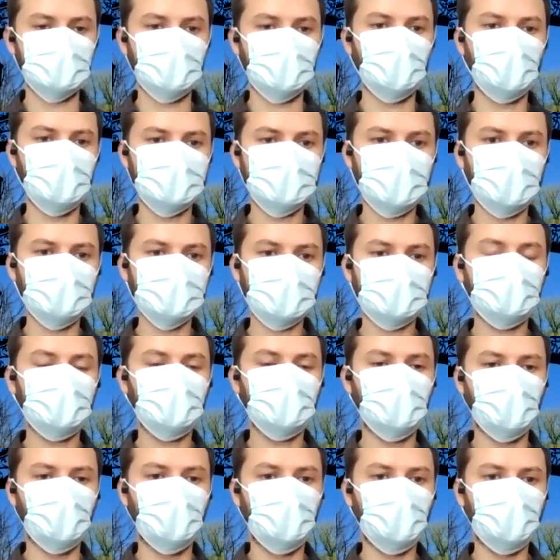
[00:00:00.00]
So it sounds like the
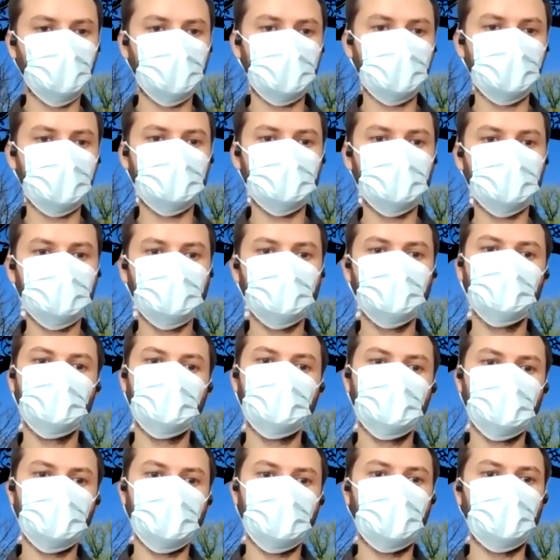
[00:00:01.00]
goal then
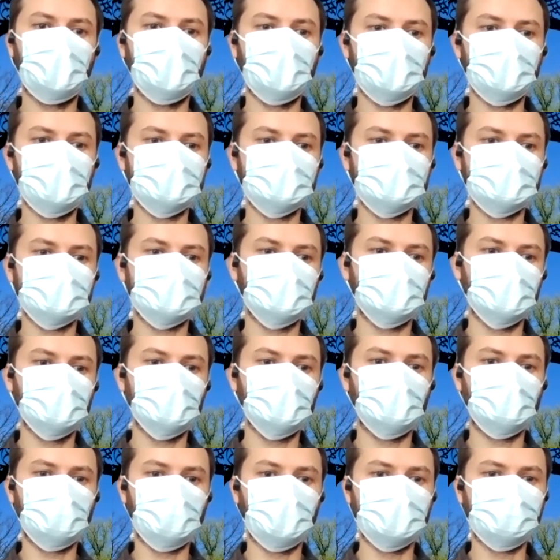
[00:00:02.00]
is
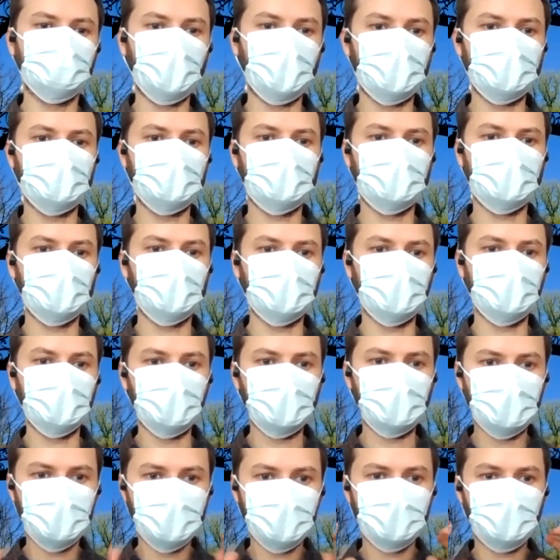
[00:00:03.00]
to prevent
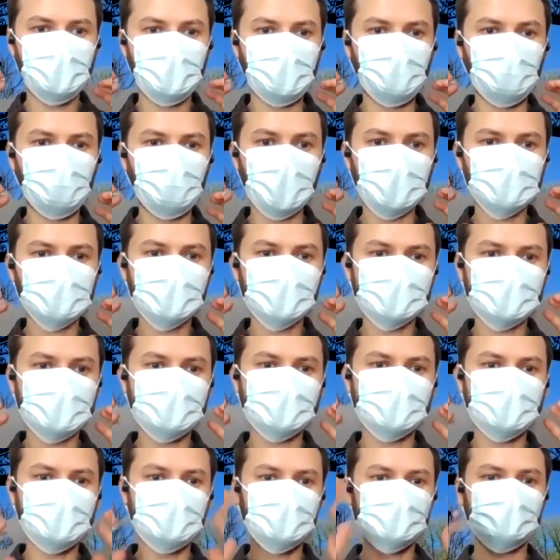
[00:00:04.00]
the infectious
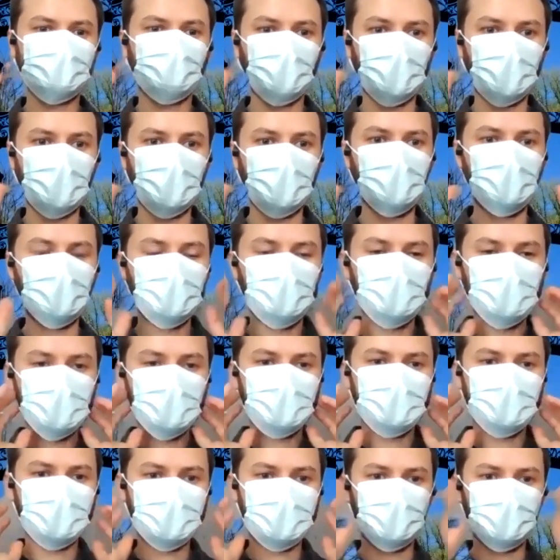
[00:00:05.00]
disease from
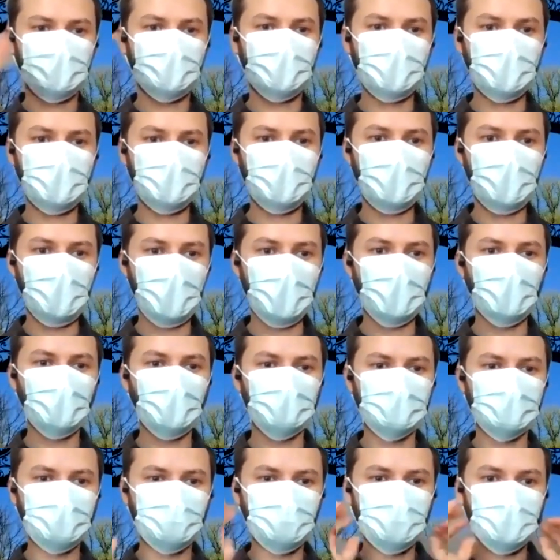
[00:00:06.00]
getting
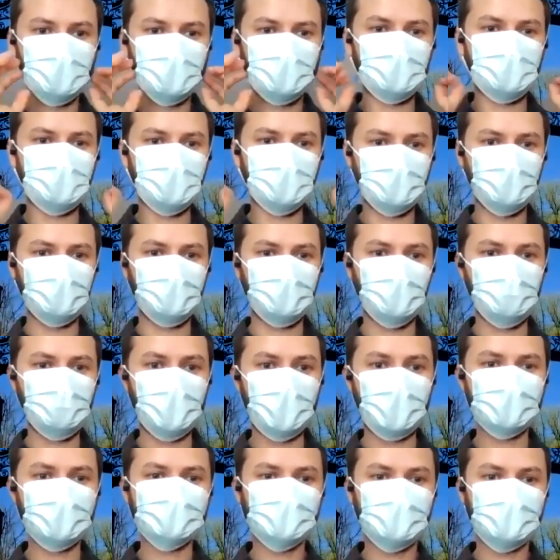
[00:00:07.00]
out of the
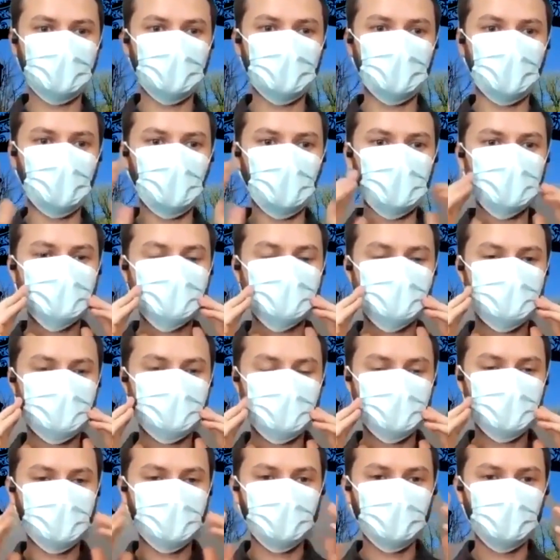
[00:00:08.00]
mask here, which
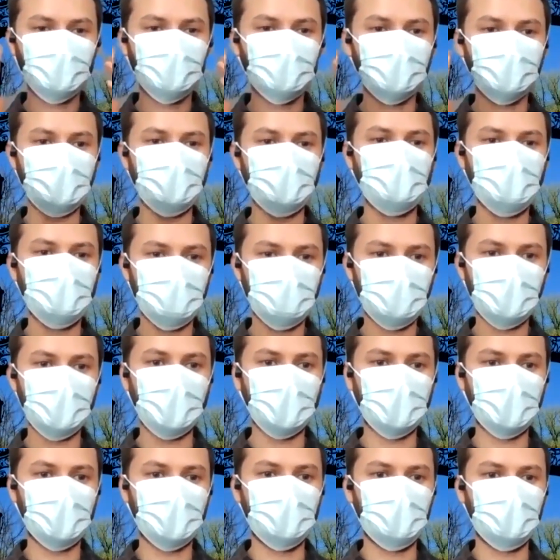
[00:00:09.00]
really,
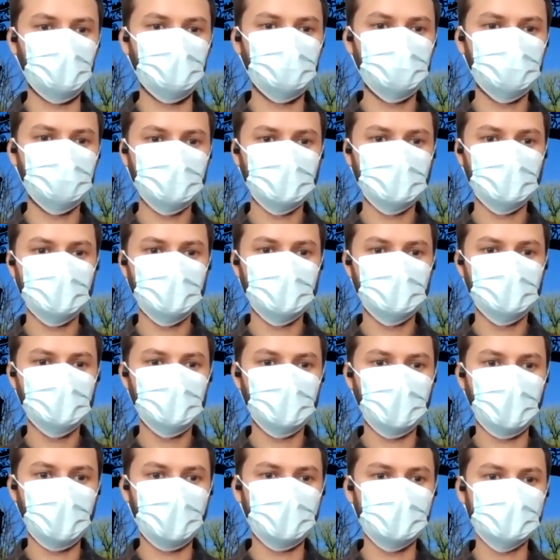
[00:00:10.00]

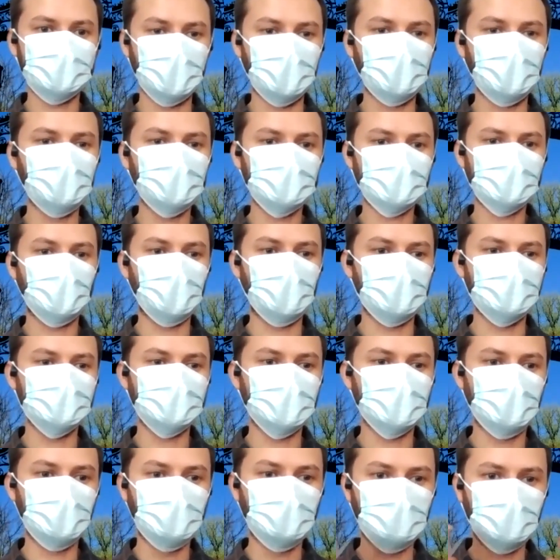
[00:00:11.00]
I guess,
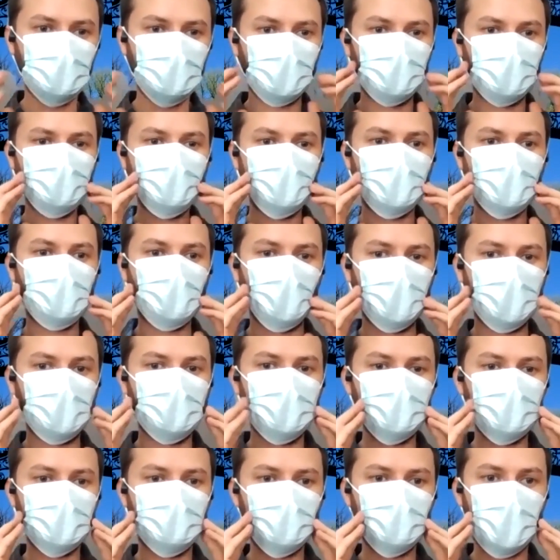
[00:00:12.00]
underscores your earlier
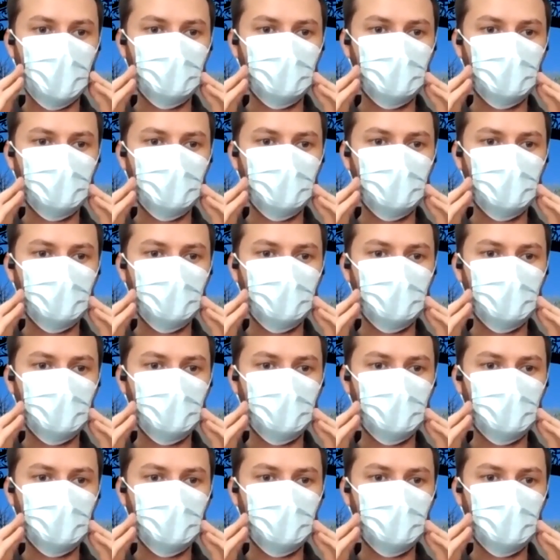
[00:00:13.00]
point about the